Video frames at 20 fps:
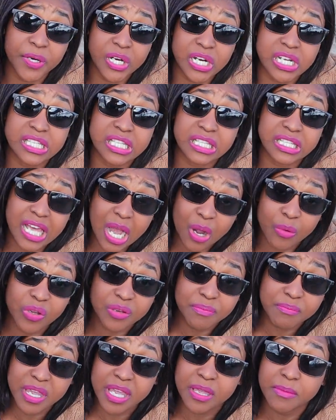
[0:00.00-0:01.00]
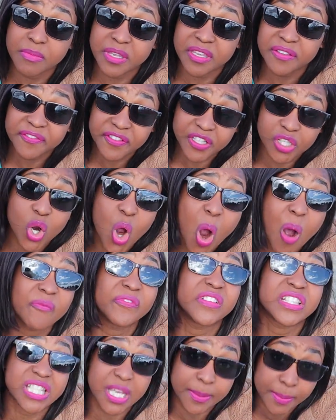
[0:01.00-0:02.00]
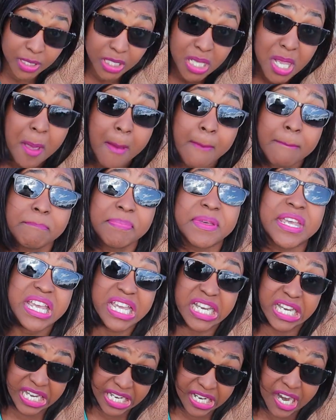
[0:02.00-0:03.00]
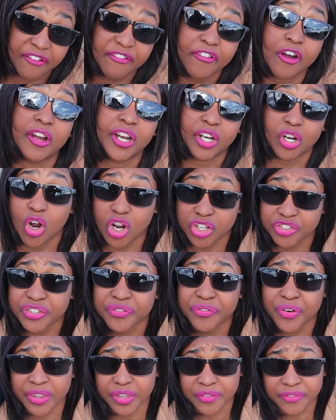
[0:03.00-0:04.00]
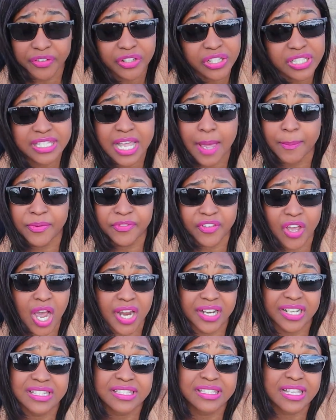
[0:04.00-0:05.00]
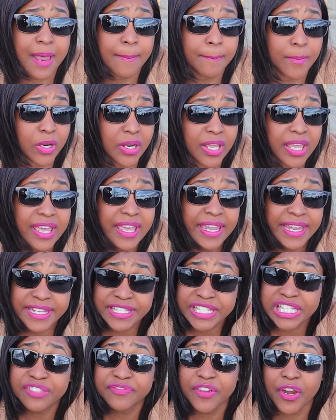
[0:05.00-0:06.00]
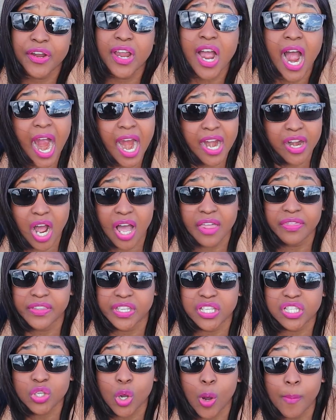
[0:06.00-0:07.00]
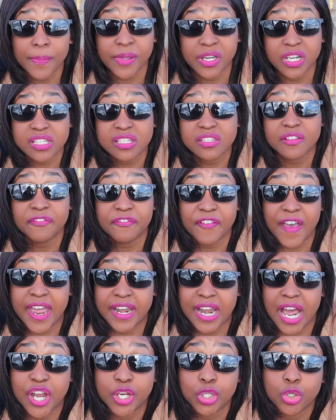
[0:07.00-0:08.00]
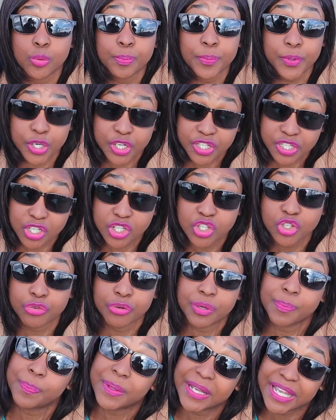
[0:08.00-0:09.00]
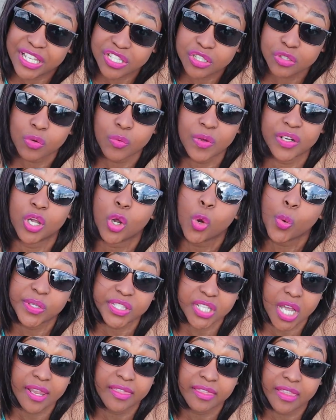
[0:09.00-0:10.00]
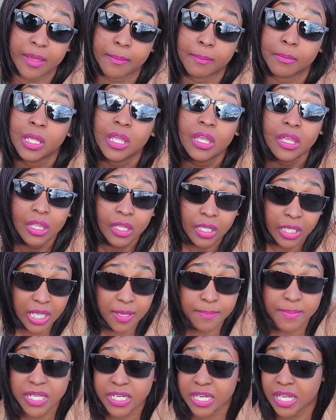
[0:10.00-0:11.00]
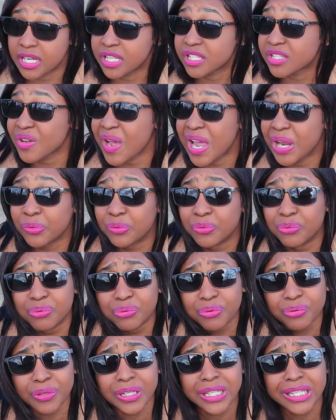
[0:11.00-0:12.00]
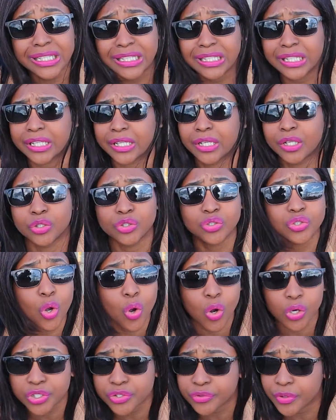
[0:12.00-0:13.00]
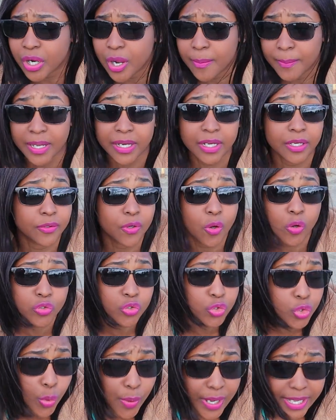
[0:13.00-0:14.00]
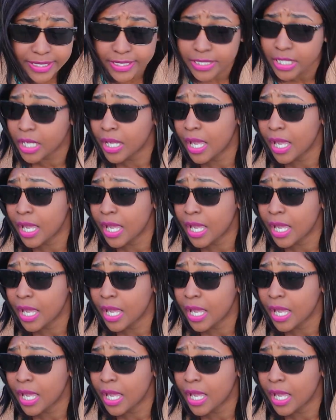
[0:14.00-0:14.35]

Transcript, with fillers: person that would make me feel comfortable being in a foreign country for the first time, if you understand. But it is very hard on these companies to find a new person to replace you when you quit on them immediately. So I really don't recommend it. Don't do it.